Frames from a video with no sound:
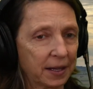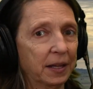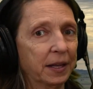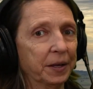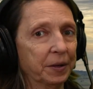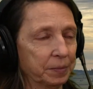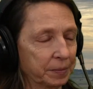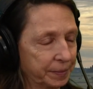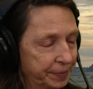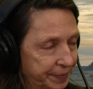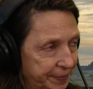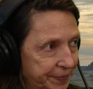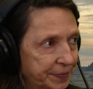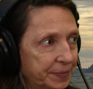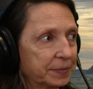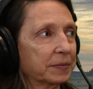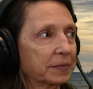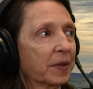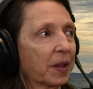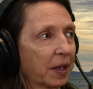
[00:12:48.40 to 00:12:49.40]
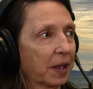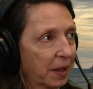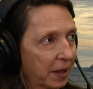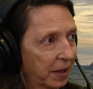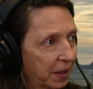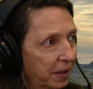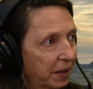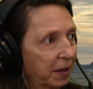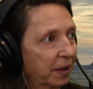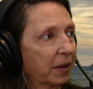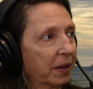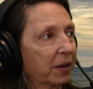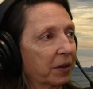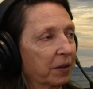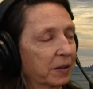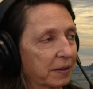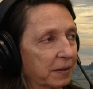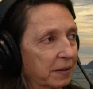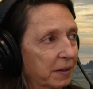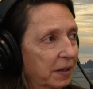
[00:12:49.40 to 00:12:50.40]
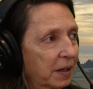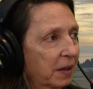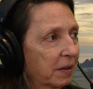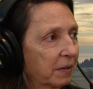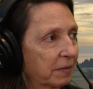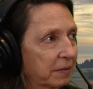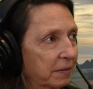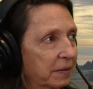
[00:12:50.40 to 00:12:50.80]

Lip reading: we're not an assignment desk.